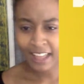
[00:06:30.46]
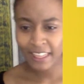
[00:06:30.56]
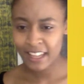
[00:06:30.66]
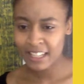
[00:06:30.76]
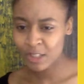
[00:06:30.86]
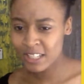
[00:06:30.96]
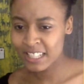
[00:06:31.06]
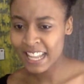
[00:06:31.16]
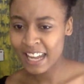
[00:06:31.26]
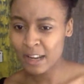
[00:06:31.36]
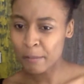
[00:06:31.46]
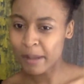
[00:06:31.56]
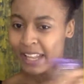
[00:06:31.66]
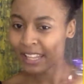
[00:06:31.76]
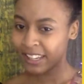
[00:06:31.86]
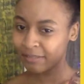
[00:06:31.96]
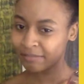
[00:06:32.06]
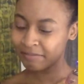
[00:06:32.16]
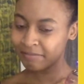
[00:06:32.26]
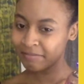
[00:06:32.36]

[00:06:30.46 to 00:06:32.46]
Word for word: and then she just end up buying it